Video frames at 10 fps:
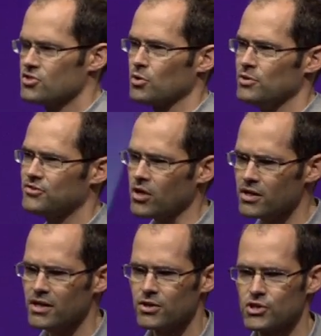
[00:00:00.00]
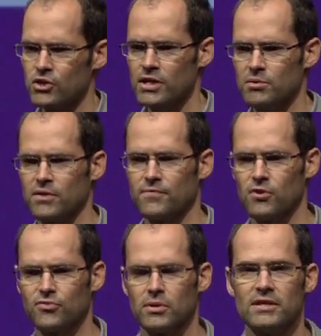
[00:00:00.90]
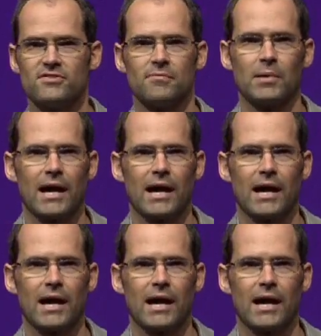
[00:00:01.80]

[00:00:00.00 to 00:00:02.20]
So we started our journey with the first release of